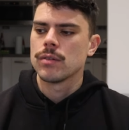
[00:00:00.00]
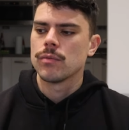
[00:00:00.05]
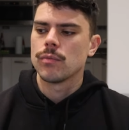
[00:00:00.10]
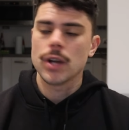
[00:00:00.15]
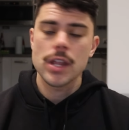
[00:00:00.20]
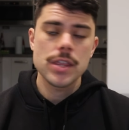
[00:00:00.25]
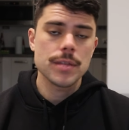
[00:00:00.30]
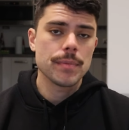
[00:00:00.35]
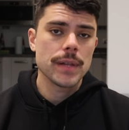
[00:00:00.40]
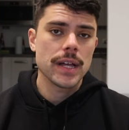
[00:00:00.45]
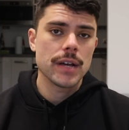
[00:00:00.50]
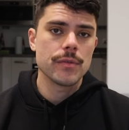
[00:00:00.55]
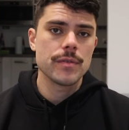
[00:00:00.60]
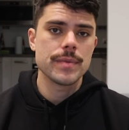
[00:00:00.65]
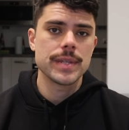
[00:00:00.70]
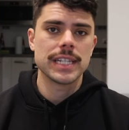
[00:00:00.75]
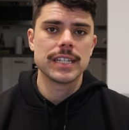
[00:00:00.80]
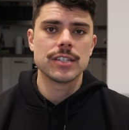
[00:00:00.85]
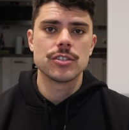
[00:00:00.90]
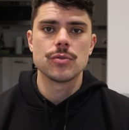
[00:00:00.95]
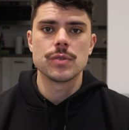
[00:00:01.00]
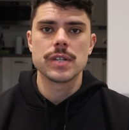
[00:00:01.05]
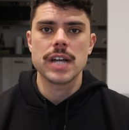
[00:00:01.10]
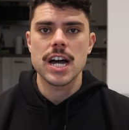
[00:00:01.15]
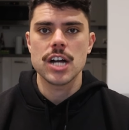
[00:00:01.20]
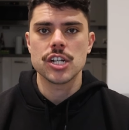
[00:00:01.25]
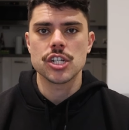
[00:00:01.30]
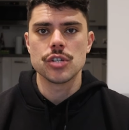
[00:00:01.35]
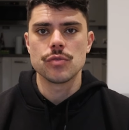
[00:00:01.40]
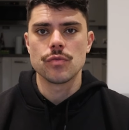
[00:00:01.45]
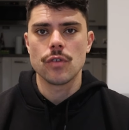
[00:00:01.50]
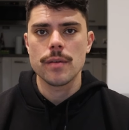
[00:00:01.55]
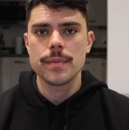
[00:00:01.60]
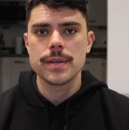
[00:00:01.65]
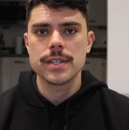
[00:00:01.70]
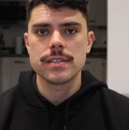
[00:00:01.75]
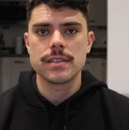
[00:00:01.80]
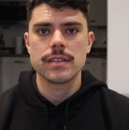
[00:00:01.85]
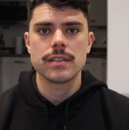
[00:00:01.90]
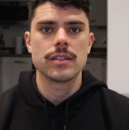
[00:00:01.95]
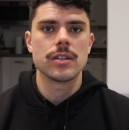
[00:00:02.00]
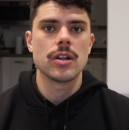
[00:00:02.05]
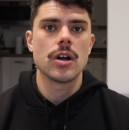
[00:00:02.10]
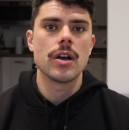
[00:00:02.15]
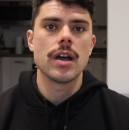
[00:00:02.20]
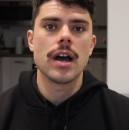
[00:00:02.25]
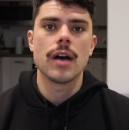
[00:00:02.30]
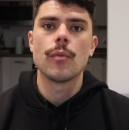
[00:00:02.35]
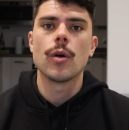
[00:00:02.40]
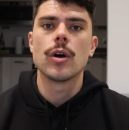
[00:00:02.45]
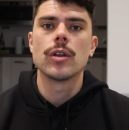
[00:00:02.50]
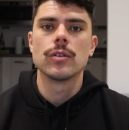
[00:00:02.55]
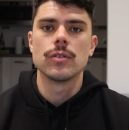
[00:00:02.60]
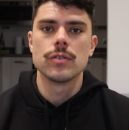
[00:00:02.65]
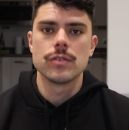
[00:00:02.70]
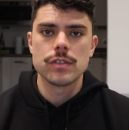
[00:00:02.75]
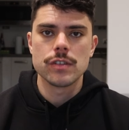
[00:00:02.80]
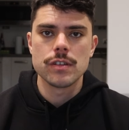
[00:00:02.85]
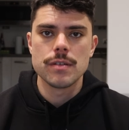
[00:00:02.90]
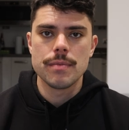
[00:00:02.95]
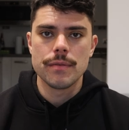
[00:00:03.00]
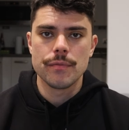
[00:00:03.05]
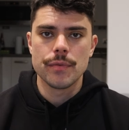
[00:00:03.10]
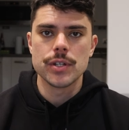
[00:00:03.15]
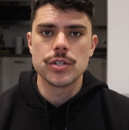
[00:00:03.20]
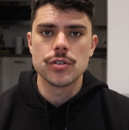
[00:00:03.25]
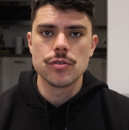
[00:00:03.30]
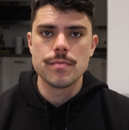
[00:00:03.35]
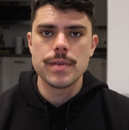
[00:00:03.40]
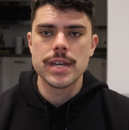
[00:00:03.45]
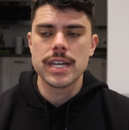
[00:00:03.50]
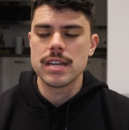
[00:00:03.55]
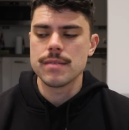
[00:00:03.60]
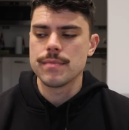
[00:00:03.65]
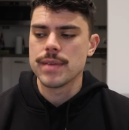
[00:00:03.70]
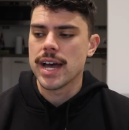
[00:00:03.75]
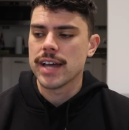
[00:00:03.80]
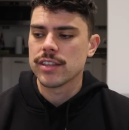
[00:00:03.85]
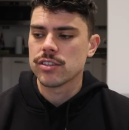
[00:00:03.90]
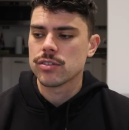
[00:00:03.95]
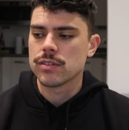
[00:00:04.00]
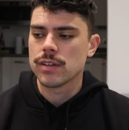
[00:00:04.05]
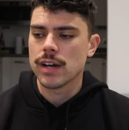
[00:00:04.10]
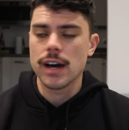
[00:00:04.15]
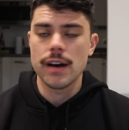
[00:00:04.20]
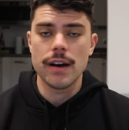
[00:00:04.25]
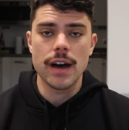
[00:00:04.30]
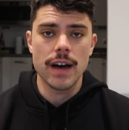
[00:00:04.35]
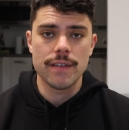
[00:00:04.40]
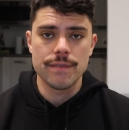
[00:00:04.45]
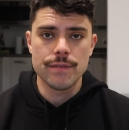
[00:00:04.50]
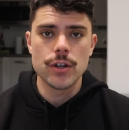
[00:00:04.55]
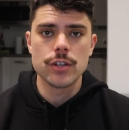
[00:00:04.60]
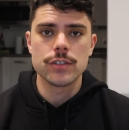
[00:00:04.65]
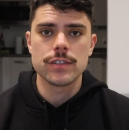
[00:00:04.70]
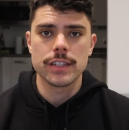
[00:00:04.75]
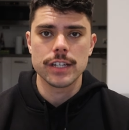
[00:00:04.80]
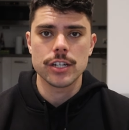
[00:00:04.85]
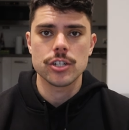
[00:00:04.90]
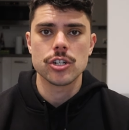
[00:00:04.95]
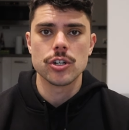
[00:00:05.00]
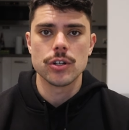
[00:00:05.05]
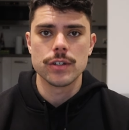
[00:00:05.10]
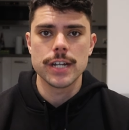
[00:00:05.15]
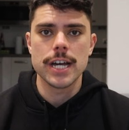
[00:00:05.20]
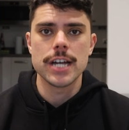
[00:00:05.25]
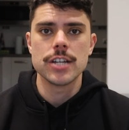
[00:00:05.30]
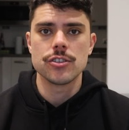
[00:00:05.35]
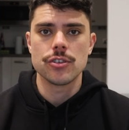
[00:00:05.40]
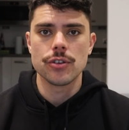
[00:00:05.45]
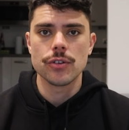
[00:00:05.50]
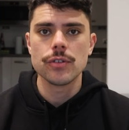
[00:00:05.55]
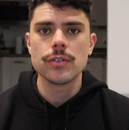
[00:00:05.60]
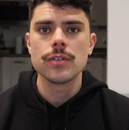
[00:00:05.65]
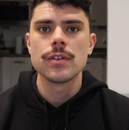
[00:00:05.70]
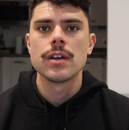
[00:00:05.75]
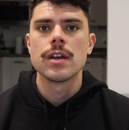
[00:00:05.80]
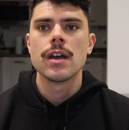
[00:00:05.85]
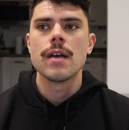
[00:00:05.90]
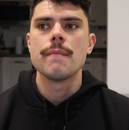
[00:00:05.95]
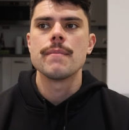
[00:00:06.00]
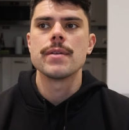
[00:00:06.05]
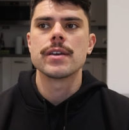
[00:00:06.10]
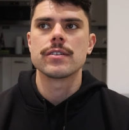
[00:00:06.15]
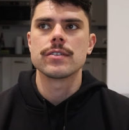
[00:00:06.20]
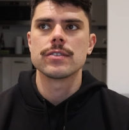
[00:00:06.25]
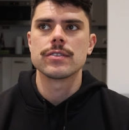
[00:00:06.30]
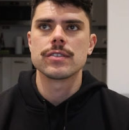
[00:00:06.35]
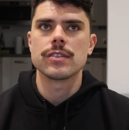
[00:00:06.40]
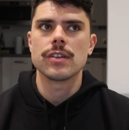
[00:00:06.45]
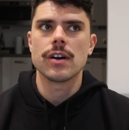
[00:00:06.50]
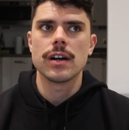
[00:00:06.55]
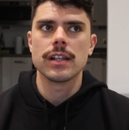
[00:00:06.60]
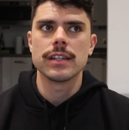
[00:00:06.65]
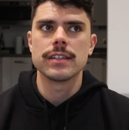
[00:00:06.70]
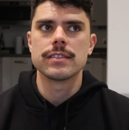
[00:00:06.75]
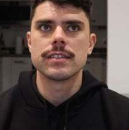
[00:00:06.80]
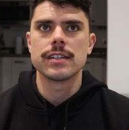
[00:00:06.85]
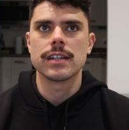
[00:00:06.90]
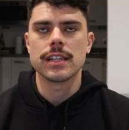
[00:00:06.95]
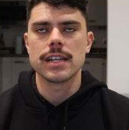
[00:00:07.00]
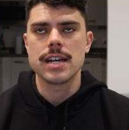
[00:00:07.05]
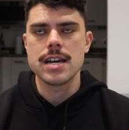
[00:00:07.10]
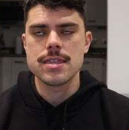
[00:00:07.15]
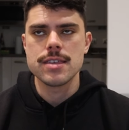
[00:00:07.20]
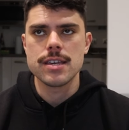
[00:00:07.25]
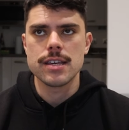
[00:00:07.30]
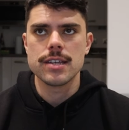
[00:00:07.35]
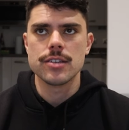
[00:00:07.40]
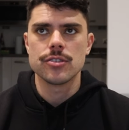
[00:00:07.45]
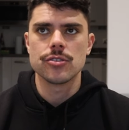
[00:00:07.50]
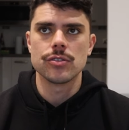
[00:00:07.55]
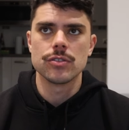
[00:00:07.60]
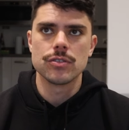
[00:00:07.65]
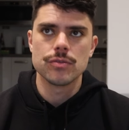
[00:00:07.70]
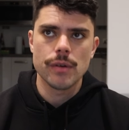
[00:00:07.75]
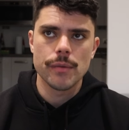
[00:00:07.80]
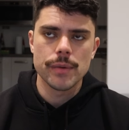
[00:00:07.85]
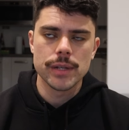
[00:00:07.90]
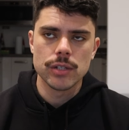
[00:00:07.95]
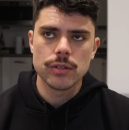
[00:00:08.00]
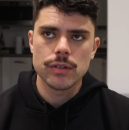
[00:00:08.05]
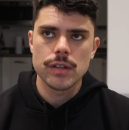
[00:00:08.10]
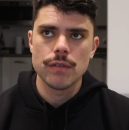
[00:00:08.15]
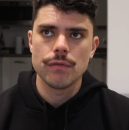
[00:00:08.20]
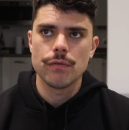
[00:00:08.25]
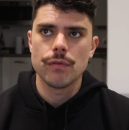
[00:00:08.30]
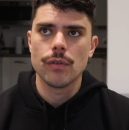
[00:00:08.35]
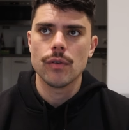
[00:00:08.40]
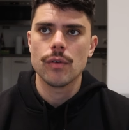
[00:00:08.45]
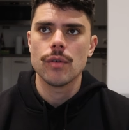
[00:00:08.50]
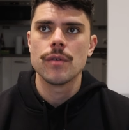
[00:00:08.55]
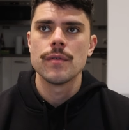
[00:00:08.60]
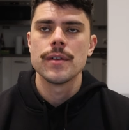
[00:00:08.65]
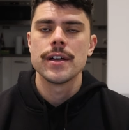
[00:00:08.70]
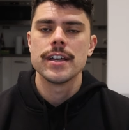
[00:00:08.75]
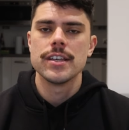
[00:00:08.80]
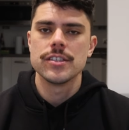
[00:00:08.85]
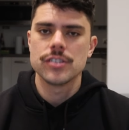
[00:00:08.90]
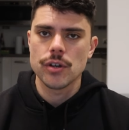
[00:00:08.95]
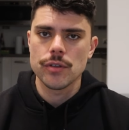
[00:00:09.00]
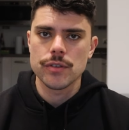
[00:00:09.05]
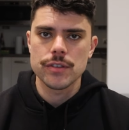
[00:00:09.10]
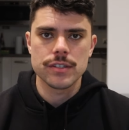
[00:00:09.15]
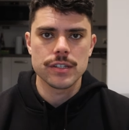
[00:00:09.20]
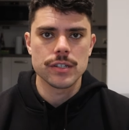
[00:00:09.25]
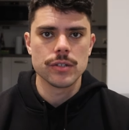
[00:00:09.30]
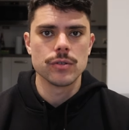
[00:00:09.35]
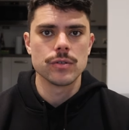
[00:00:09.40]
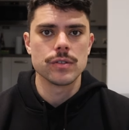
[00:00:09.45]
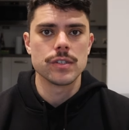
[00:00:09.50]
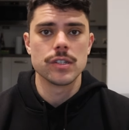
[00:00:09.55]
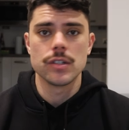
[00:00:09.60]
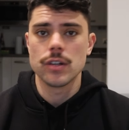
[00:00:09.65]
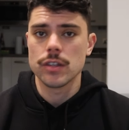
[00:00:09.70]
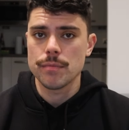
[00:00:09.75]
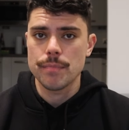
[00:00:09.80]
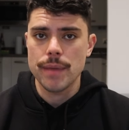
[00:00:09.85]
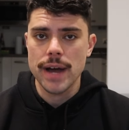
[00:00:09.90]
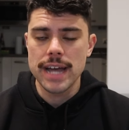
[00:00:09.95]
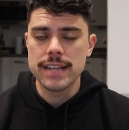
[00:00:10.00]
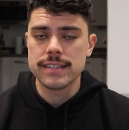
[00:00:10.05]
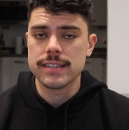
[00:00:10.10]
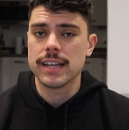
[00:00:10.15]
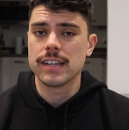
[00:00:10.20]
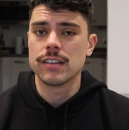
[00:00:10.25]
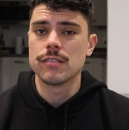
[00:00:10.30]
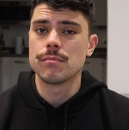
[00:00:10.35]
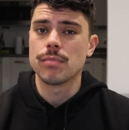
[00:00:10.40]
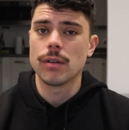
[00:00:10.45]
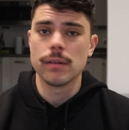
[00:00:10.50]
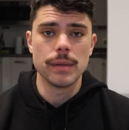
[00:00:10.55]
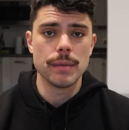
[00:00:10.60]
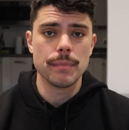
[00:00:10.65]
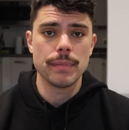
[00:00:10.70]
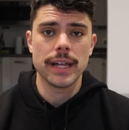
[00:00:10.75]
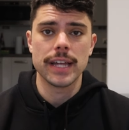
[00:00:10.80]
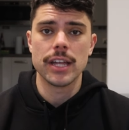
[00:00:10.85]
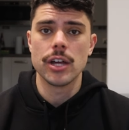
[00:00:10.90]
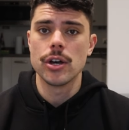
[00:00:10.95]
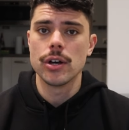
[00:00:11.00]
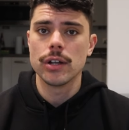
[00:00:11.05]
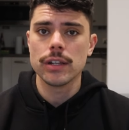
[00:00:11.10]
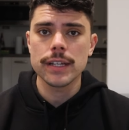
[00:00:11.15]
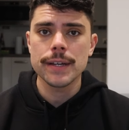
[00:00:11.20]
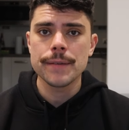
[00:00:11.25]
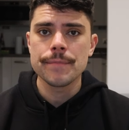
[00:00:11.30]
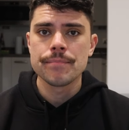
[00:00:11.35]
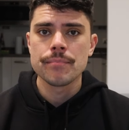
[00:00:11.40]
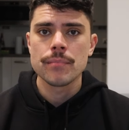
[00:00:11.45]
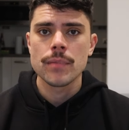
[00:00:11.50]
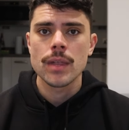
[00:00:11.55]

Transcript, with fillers: One other player we've been linked to is Archie Roberts. You know, I won't lose sleep if we do pick him at uh, our first selection on day two because stylistically, I think he suits what we're looking for. He's got the skills, he's got the pace, and can probably play early.